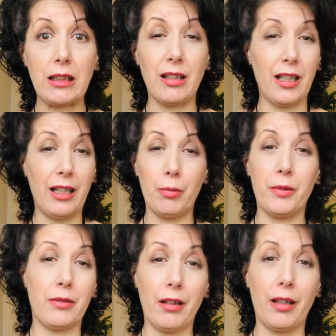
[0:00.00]

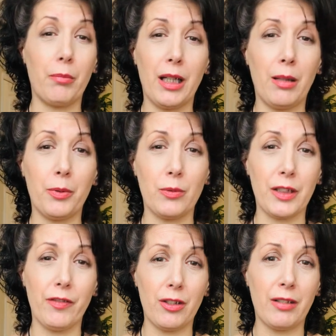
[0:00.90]
Nothing but apples
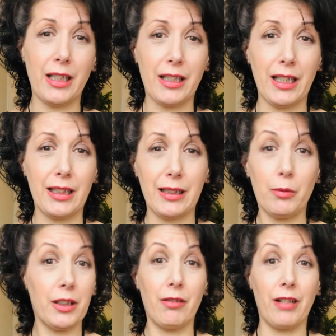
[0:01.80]
for 3 days. It
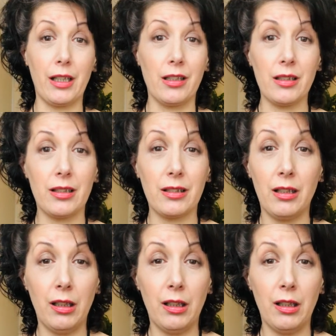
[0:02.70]
was horrendous.